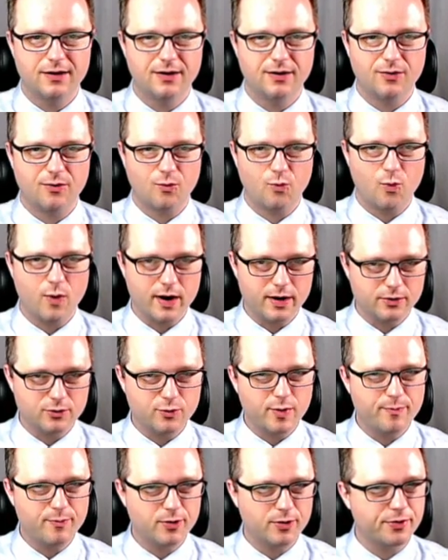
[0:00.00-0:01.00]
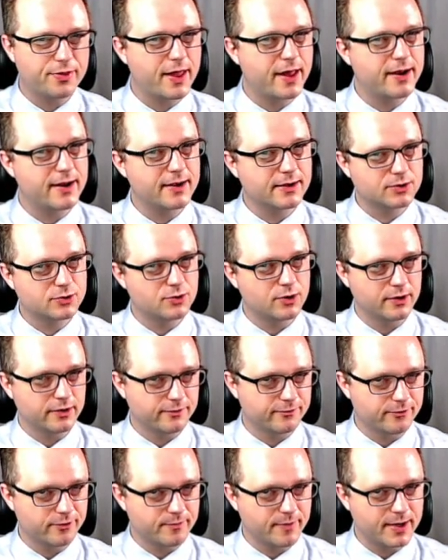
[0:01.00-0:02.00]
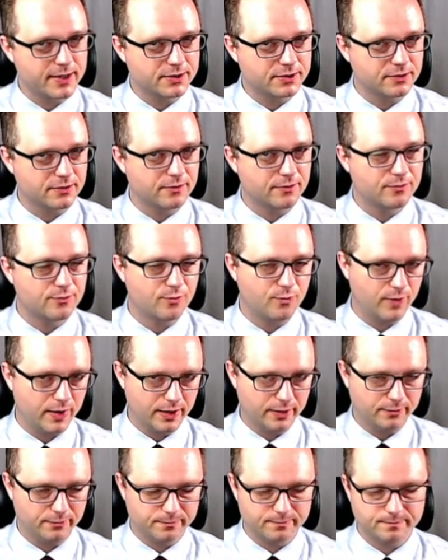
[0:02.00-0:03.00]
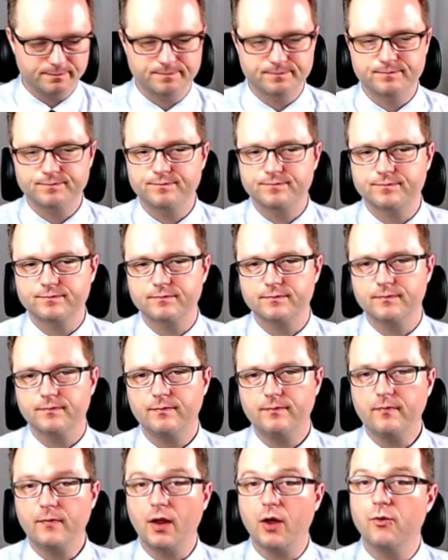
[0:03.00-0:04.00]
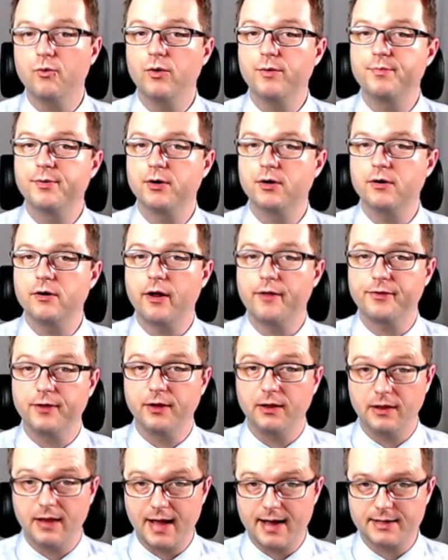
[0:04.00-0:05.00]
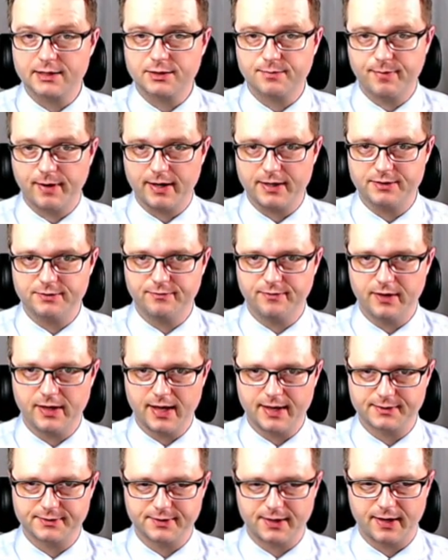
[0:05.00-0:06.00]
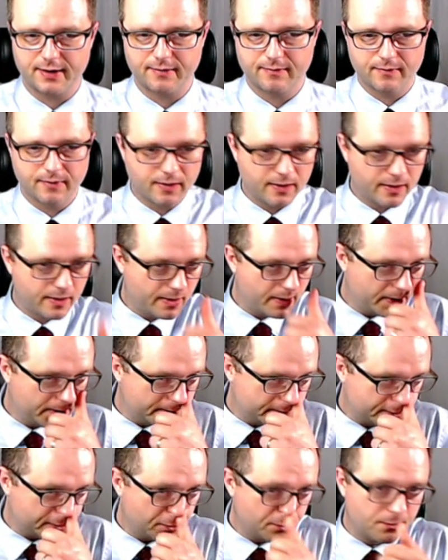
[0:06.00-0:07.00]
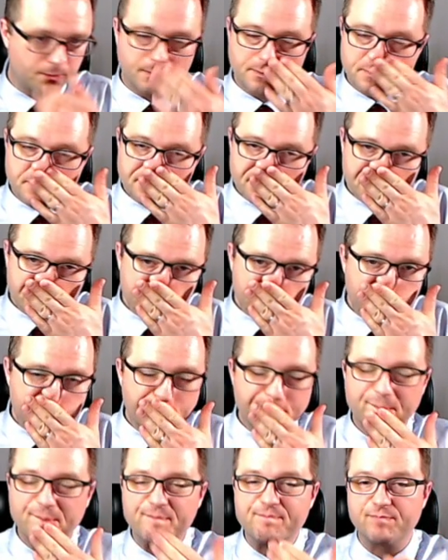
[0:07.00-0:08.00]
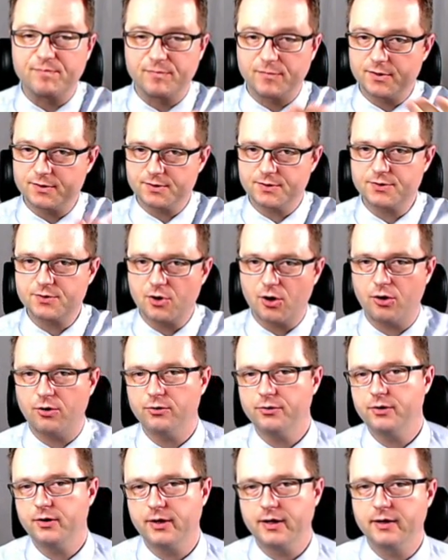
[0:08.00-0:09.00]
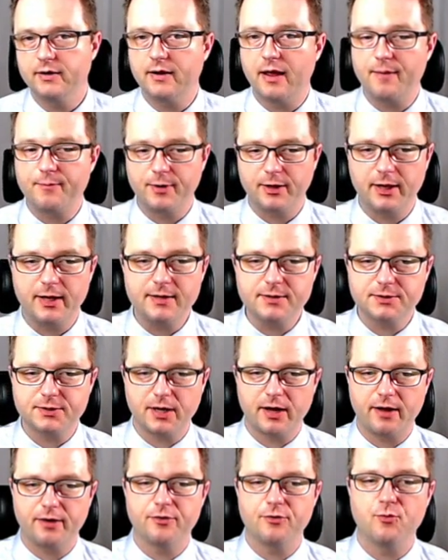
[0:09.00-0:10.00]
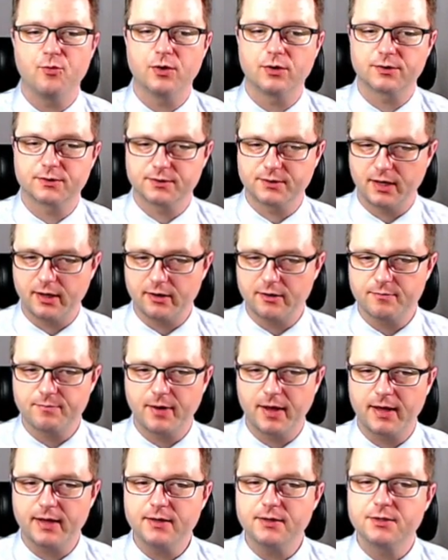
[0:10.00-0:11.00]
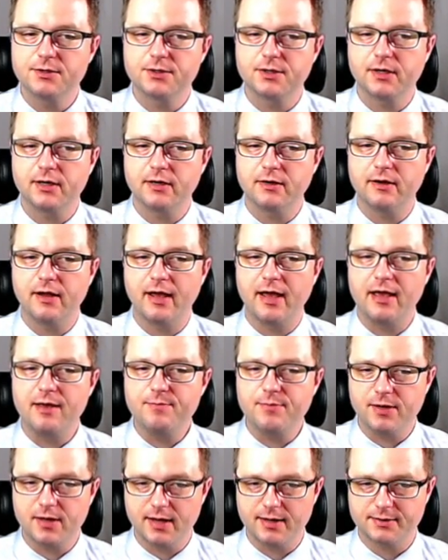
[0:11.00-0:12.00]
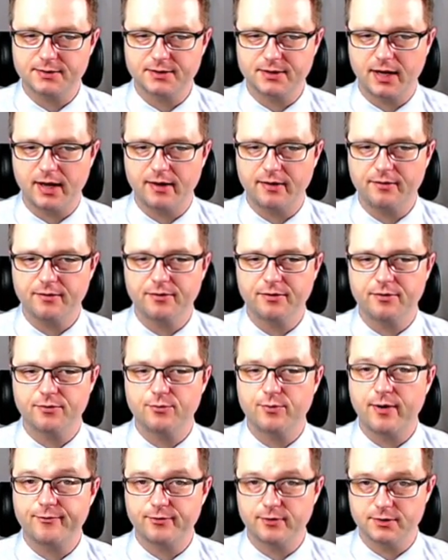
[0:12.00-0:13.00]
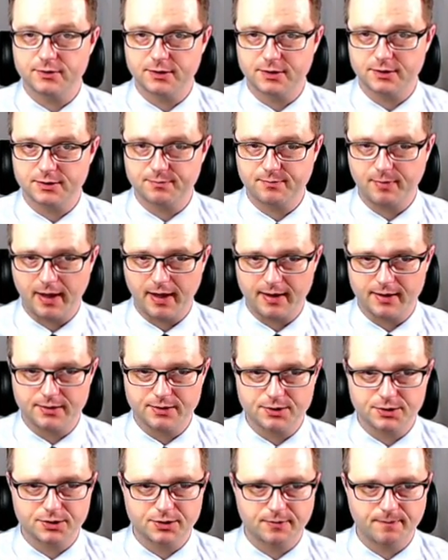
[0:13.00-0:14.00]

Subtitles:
where do we put that extra information? Well, we put it on the last page of the essay. So this is called, in MLA style, the works cited page. In APA style, the references page.